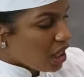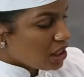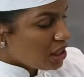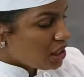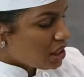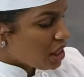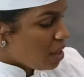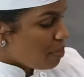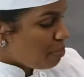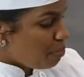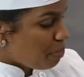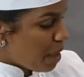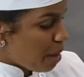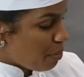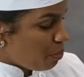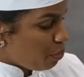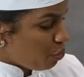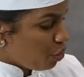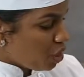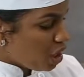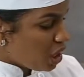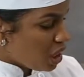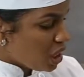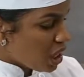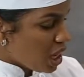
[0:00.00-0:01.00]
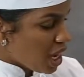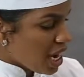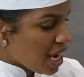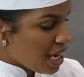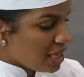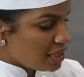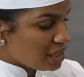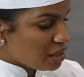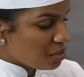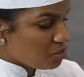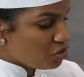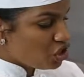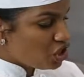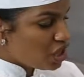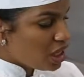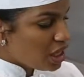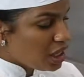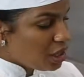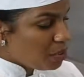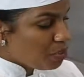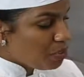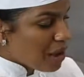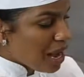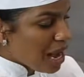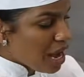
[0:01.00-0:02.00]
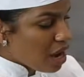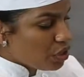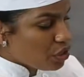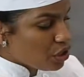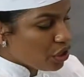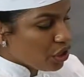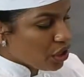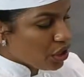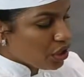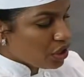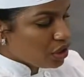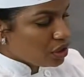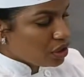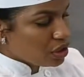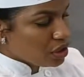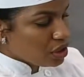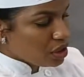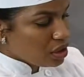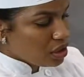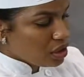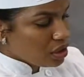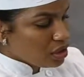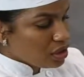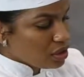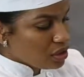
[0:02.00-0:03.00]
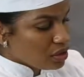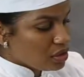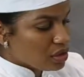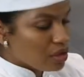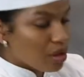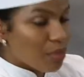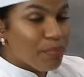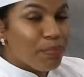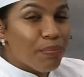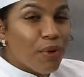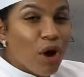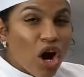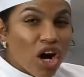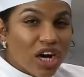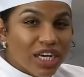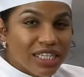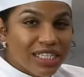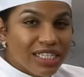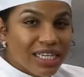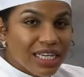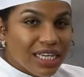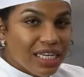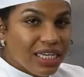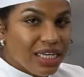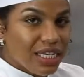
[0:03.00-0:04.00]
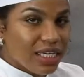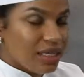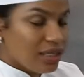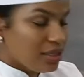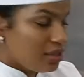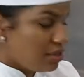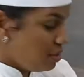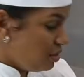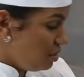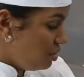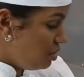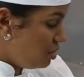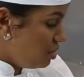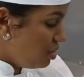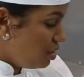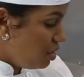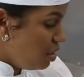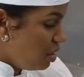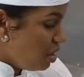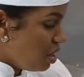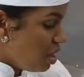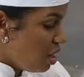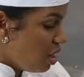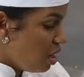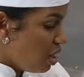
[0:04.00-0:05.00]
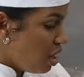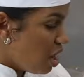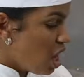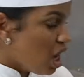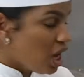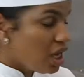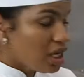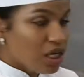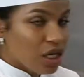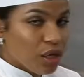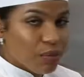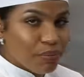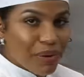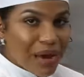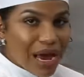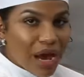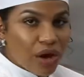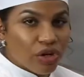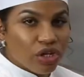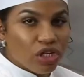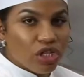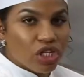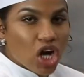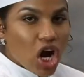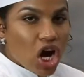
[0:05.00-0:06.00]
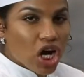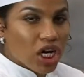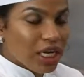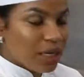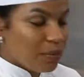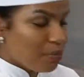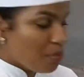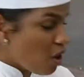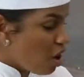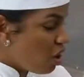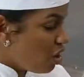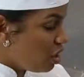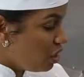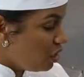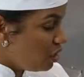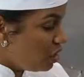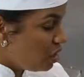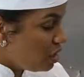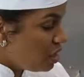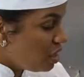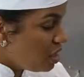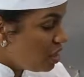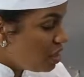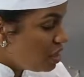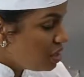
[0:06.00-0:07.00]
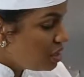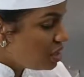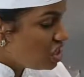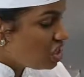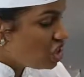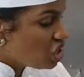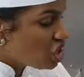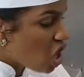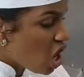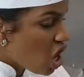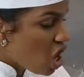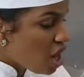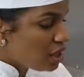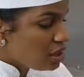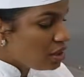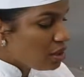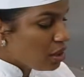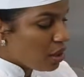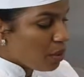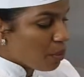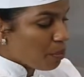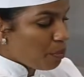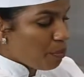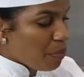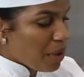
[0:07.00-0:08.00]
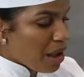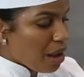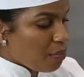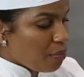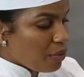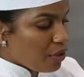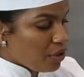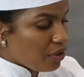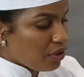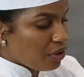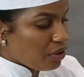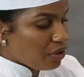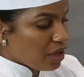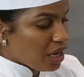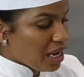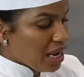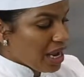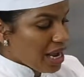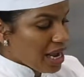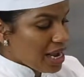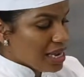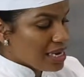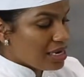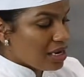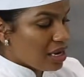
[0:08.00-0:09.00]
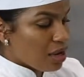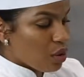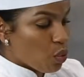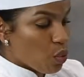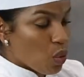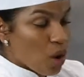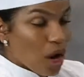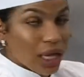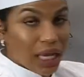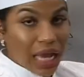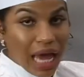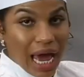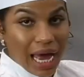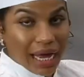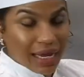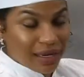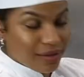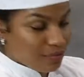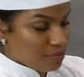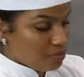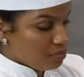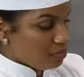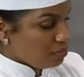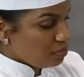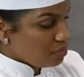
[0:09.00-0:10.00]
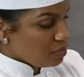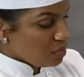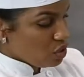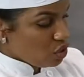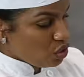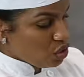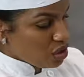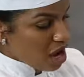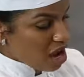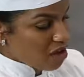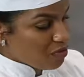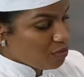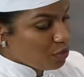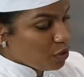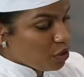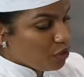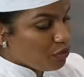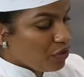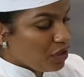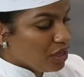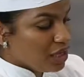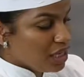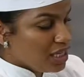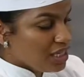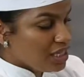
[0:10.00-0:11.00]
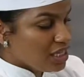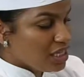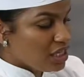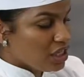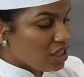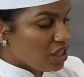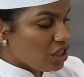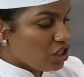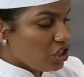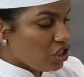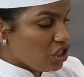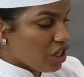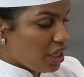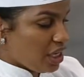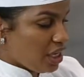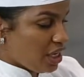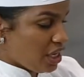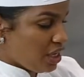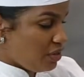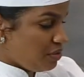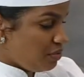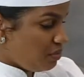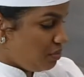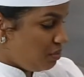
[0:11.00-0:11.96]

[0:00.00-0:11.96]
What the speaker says: Some paprika, some chili powder, some parsley, onion powder, garlic powder, salt, pepper, and voila! You have perfectly seasoned chicken.